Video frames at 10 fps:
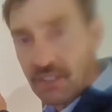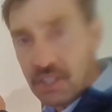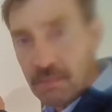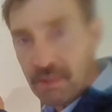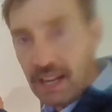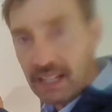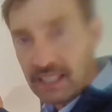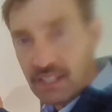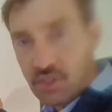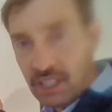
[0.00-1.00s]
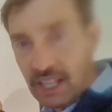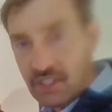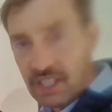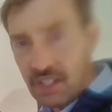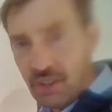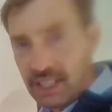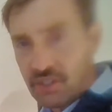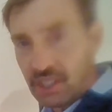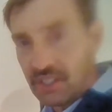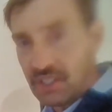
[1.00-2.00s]
I'll tip that in case you can't see it. No, I
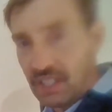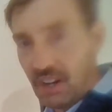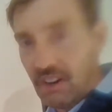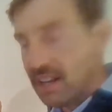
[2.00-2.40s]
guess you can see it, all